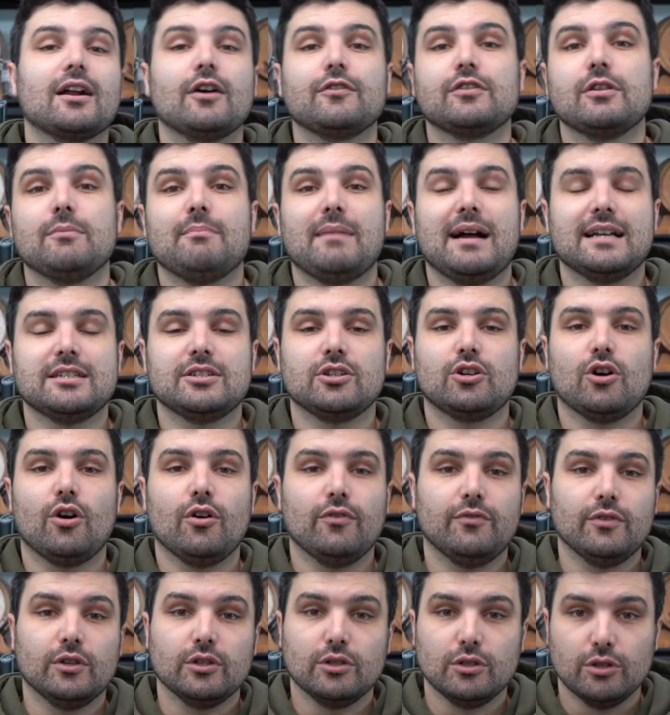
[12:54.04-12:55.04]
of the magic
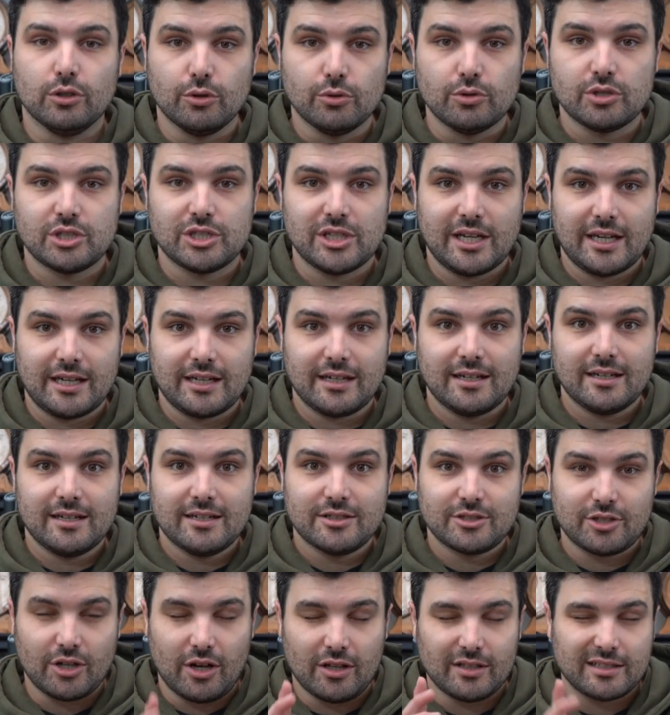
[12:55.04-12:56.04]
of louching.
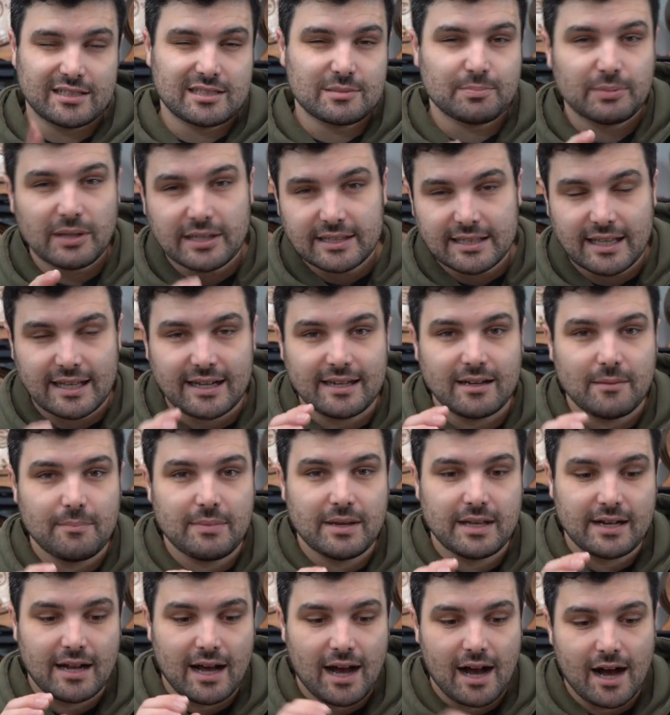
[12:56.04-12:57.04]
So I'll explain that in a
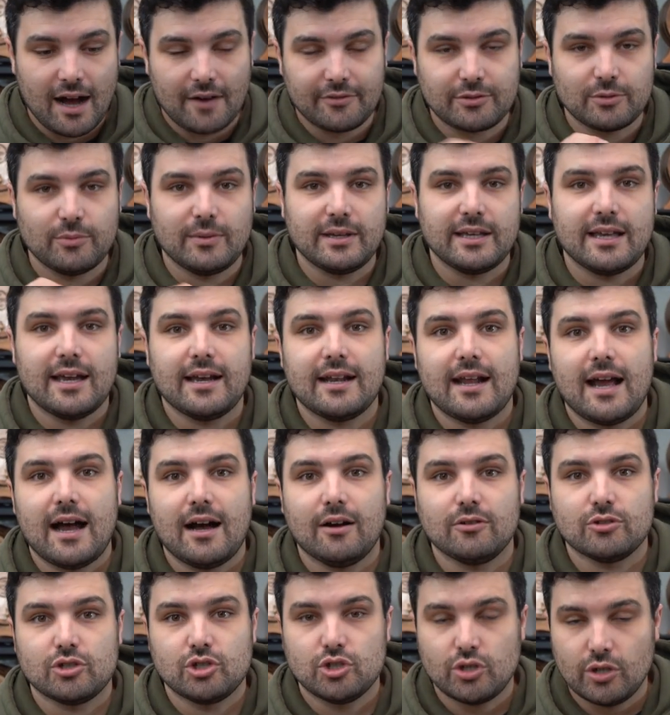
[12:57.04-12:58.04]
bit after we get
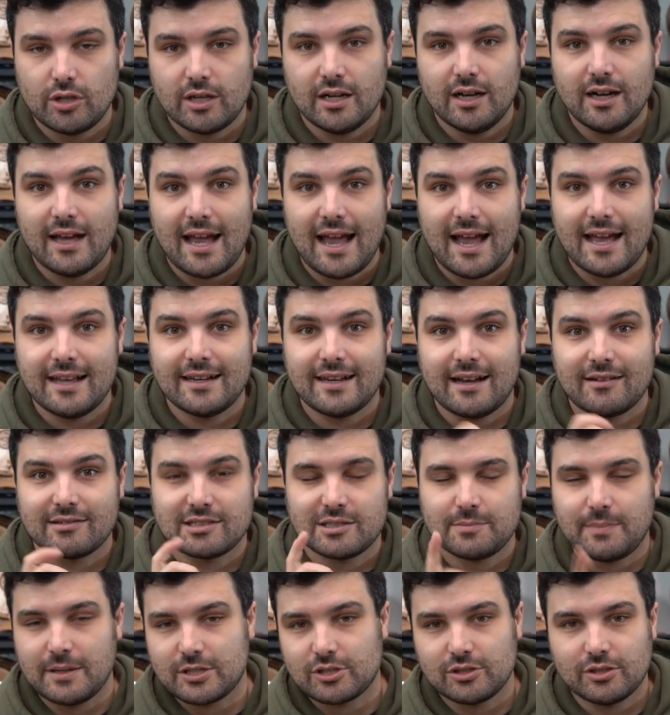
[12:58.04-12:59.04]
our sugar and our
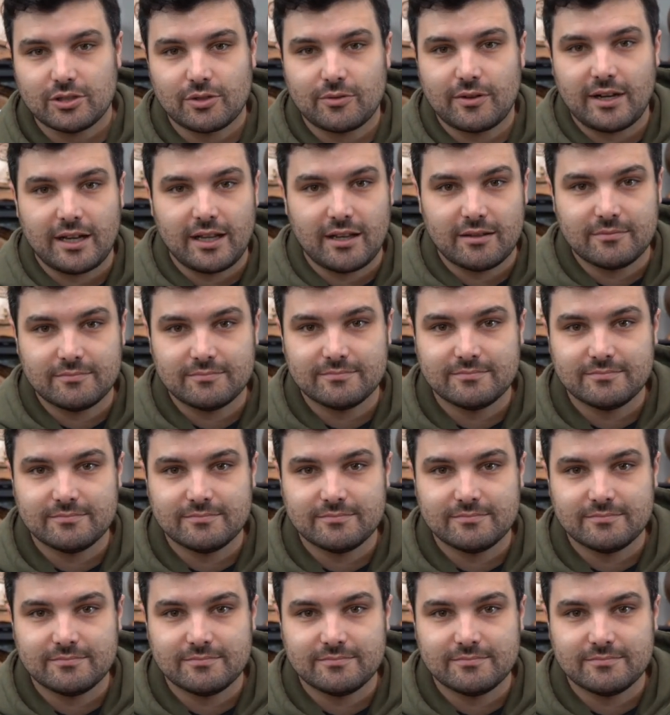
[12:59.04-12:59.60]
special ingredient.